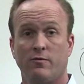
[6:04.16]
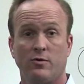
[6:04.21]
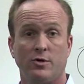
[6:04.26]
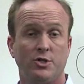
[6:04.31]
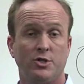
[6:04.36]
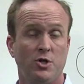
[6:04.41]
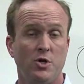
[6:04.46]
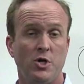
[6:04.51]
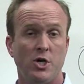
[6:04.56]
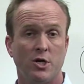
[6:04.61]
for
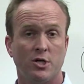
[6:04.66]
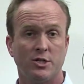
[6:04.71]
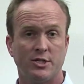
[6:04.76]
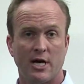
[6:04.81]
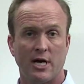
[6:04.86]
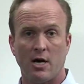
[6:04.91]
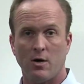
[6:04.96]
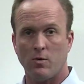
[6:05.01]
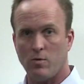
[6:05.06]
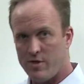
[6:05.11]
2 years
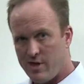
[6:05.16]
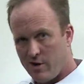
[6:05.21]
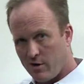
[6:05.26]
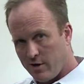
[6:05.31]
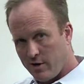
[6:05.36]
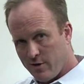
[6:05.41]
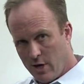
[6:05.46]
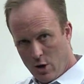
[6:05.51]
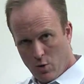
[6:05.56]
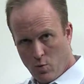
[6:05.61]
out when
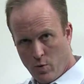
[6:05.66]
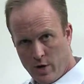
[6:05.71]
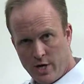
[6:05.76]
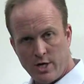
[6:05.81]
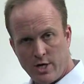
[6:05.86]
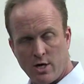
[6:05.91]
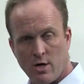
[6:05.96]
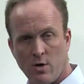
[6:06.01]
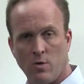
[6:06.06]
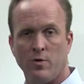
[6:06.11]
they're in that
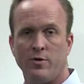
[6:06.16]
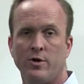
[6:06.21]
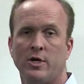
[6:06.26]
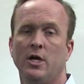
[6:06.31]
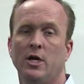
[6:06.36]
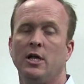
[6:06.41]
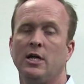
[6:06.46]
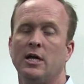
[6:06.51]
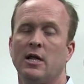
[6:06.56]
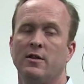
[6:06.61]
window, when they're
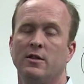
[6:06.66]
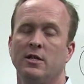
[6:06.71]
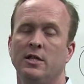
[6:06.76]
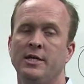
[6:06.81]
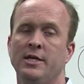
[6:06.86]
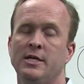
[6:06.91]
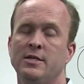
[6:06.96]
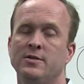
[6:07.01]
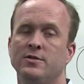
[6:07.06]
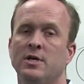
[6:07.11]
getting out of the
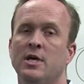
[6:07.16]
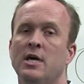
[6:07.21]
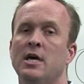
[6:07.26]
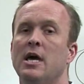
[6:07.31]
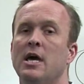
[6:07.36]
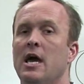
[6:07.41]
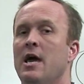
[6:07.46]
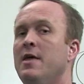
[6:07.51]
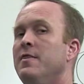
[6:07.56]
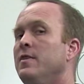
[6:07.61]
lease,
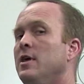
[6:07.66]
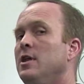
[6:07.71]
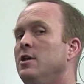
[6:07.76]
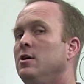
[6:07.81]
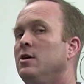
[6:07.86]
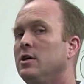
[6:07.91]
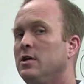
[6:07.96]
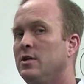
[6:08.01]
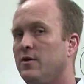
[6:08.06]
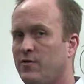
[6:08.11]
and then
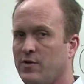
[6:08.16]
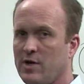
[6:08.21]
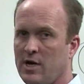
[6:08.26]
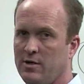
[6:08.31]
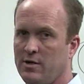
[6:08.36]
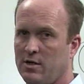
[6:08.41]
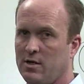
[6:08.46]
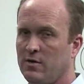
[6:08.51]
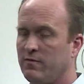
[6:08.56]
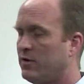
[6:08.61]
you can
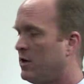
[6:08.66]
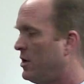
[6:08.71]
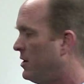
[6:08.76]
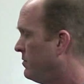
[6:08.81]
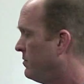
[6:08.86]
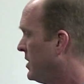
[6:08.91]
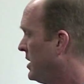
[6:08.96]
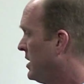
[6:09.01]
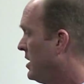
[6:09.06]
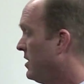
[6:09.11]
decide to
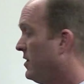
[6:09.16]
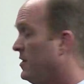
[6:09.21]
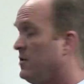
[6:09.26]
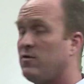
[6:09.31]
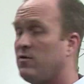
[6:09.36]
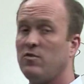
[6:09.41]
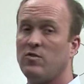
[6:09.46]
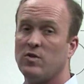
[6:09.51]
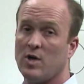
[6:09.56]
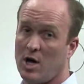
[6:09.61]
convert.
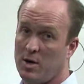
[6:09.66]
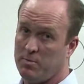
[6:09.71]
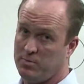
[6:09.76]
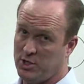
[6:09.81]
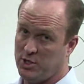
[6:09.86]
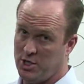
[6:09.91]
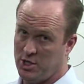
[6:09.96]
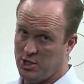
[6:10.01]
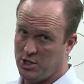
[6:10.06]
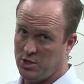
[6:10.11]
This is up
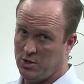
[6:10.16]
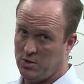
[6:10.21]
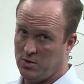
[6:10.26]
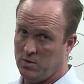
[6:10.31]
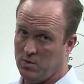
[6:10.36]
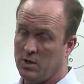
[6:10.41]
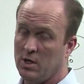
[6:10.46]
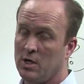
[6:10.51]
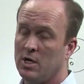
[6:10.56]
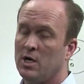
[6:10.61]
to
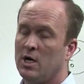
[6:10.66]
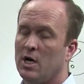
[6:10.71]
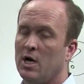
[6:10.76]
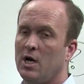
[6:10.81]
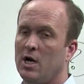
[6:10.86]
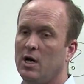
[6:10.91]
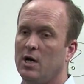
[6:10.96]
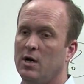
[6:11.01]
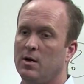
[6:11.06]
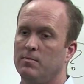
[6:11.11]
you.
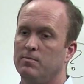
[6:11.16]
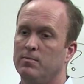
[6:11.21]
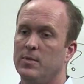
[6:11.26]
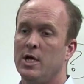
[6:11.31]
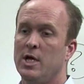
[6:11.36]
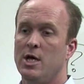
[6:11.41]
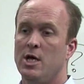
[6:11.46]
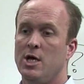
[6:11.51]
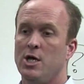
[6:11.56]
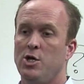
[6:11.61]

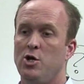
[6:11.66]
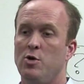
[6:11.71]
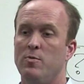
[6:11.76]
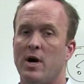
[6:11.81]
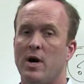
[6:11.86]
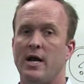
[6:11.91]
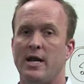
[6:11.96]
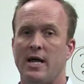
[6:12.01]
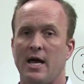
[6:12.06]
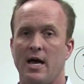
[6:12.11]
You
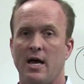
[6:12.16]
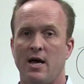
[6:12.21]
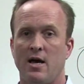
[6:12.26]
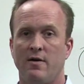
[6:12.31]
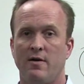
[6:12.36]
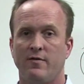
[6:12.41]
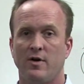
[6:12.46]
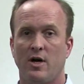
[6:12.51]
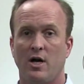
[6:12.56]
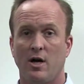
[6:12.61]
might
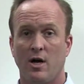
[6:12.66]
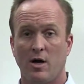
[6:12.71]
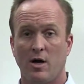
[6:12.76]
have